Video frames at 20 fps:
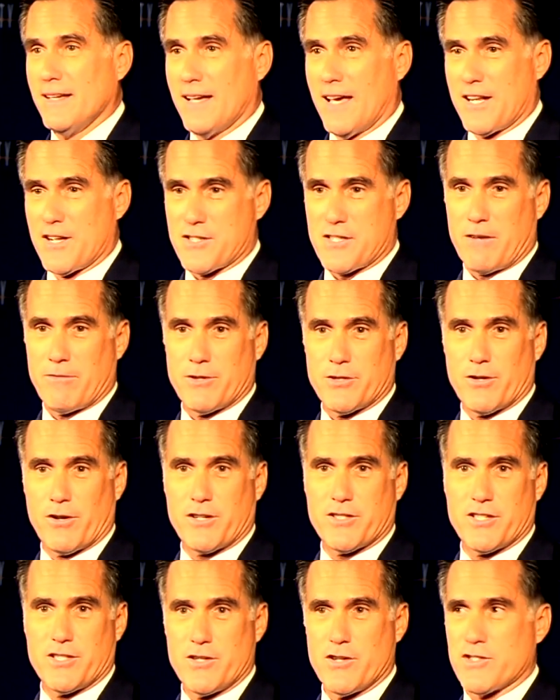And as Everett
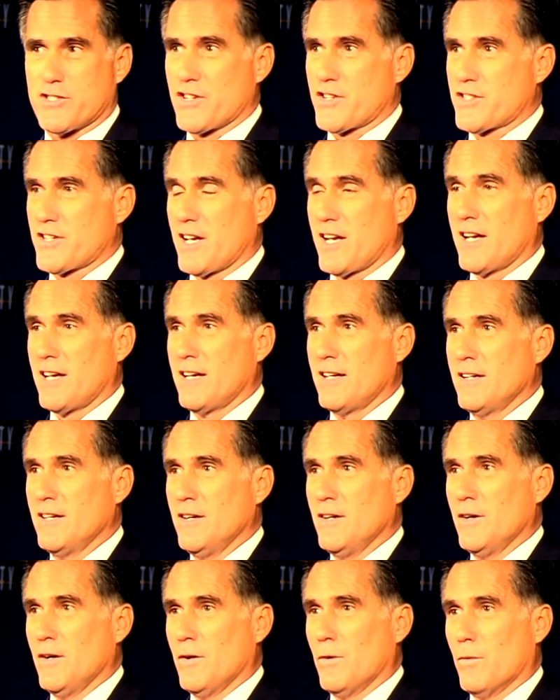Dirksen used to say,
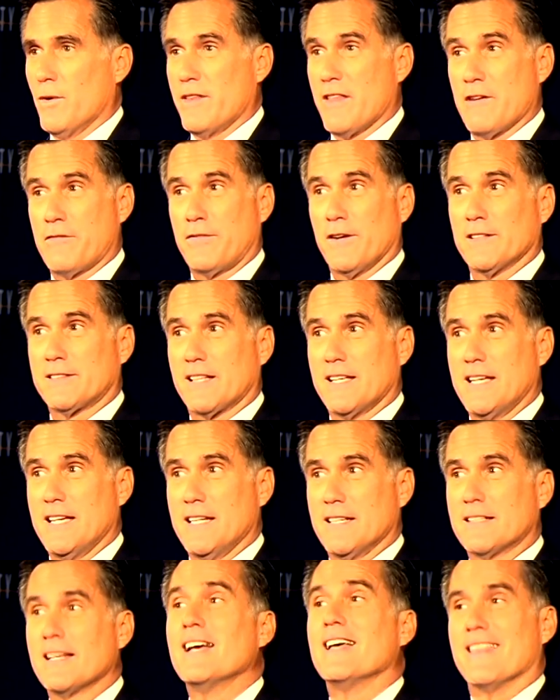when they felt the
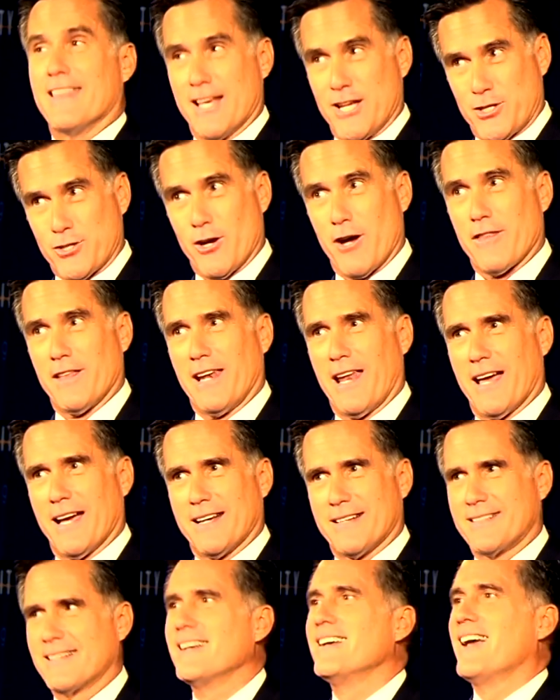heat, they saw the
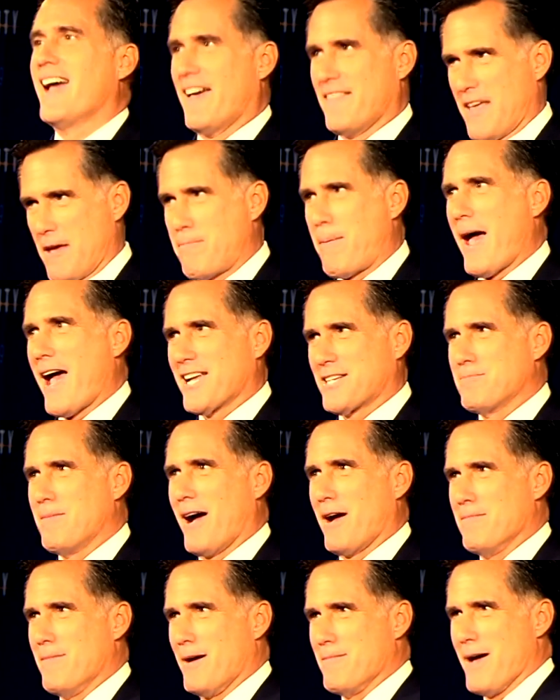light, and they passed
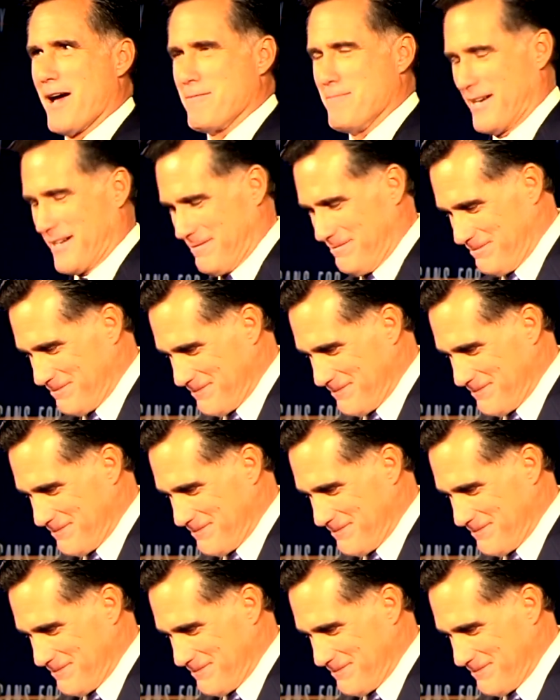my amendment.